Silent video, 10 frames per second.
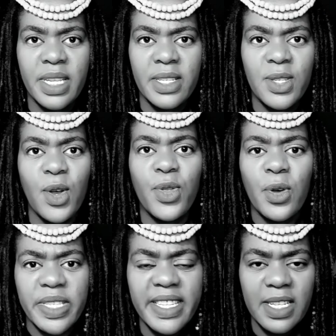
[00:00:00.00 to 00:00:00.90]
So
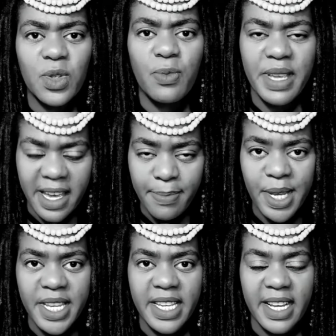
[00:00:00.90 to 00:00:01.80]
those things will be
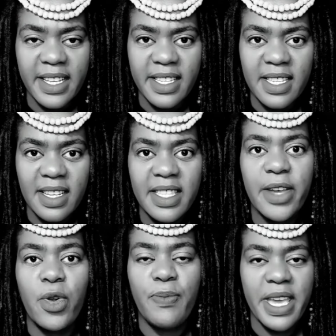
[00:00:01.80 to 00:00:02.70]
happening, guys. They
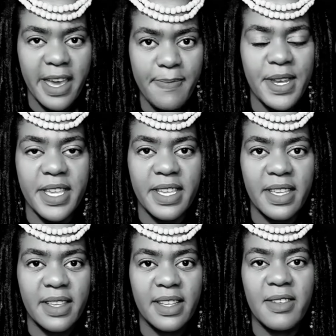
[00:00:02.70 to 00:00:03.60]
will be happening.
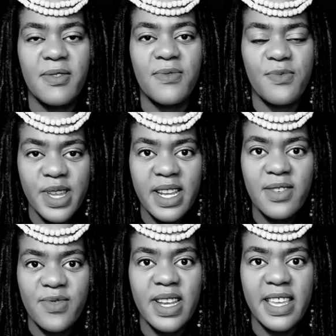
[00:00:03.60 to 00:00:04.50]
Really,
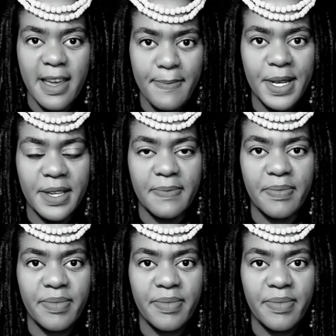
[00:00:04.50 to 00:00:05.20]
really happening.